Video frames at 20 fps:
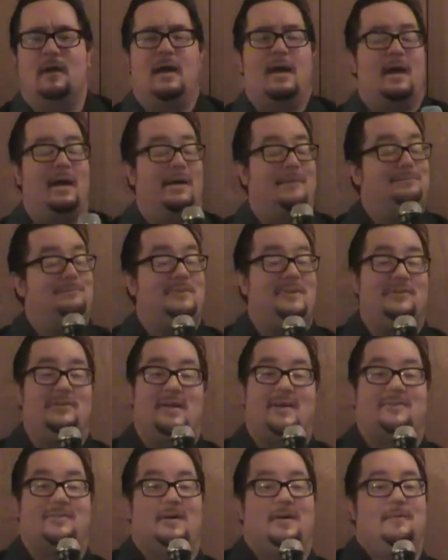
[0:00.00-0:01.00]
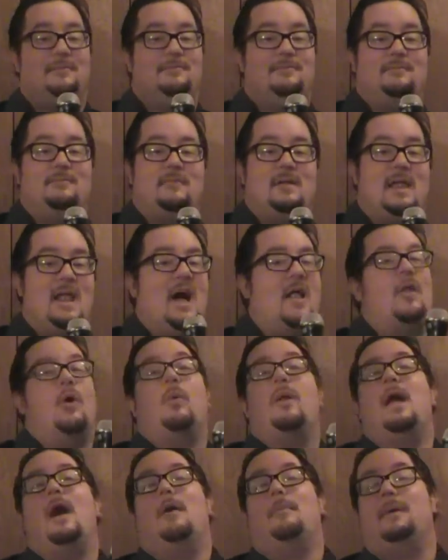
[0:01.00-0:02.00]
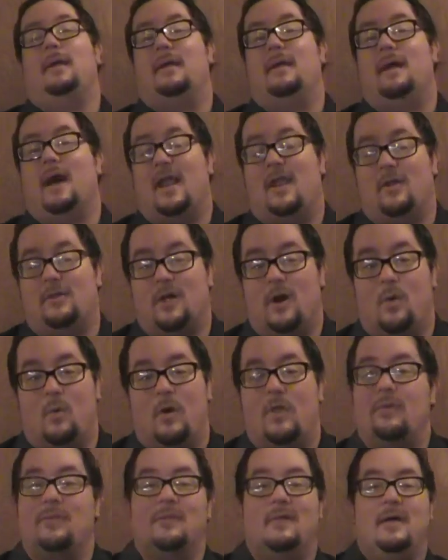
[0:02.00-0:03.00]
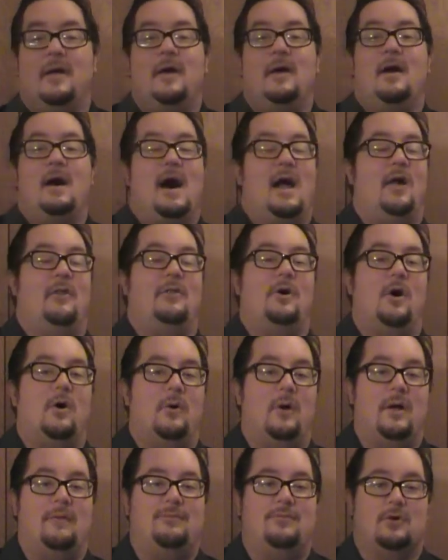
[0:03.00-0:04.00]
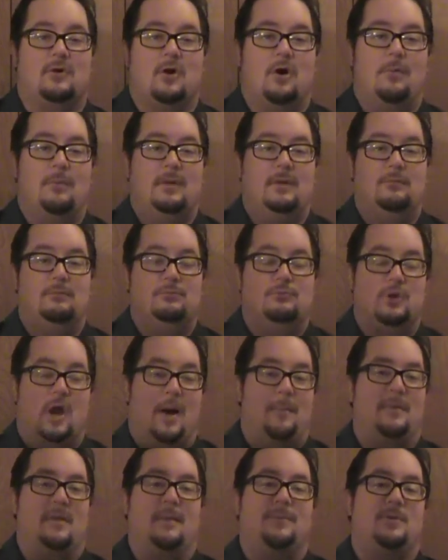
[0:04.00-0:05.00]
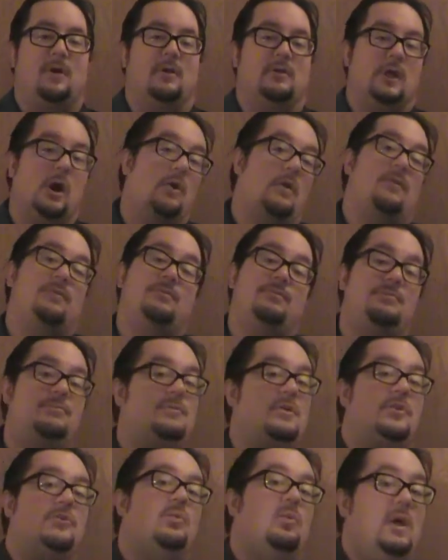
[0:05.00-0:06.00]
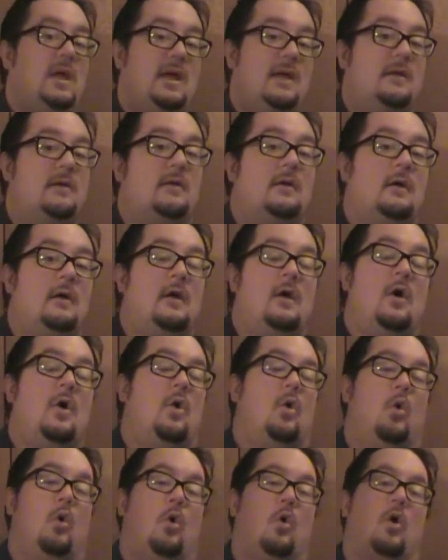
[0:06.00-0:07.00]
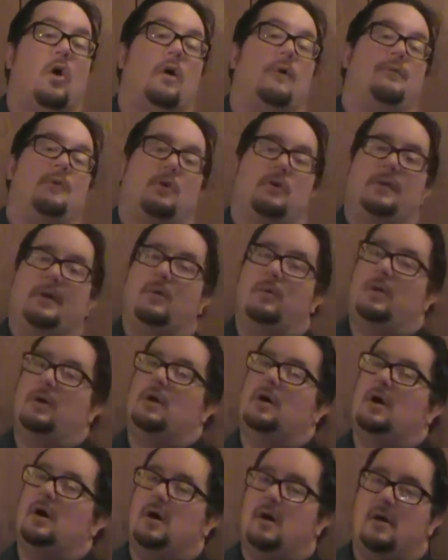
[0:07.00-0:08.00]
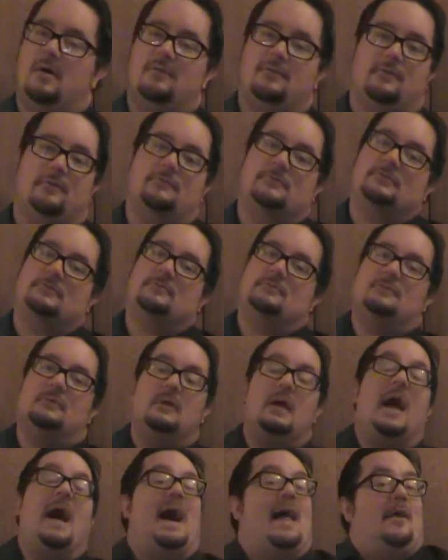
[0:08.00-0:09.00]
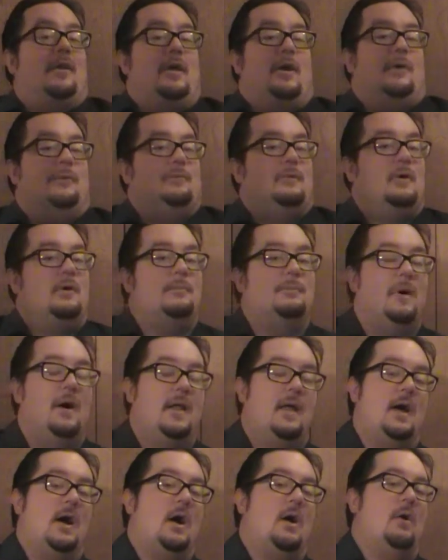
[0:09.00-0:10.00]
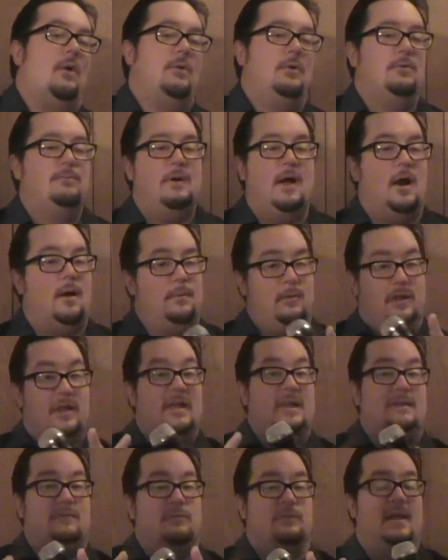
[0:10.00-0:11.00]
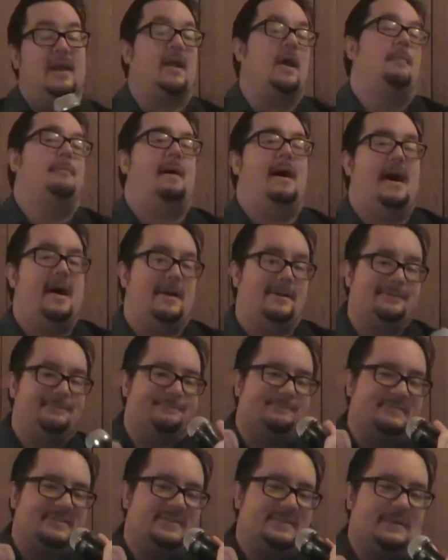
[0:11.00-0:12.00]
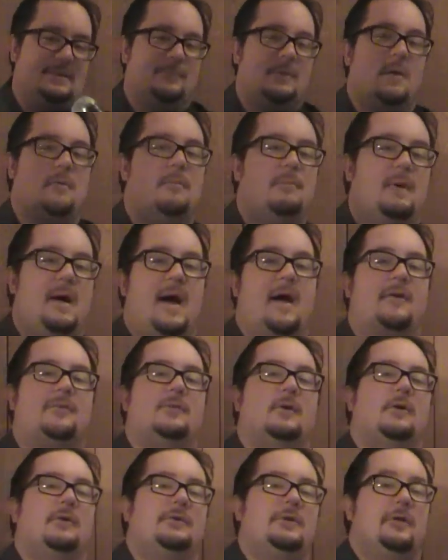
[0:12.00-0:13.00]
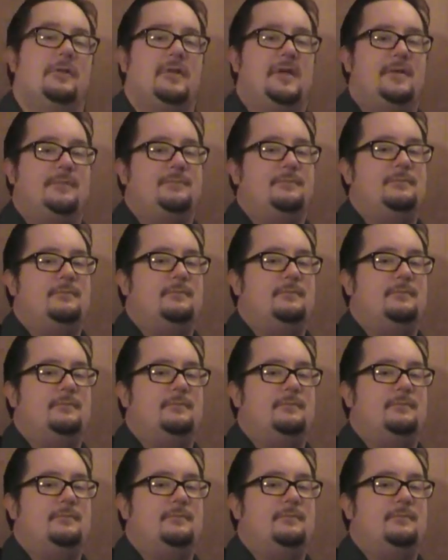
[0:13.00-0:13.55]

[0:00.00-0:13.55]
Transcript: Uh, till next time. And I don't know when I'll be. I don't know when. I don't know if they're going to be dropping episode loaded this week or if they're going to be week off or I don't know. But uh, you better believe when they come back, I'm coming back. So until then.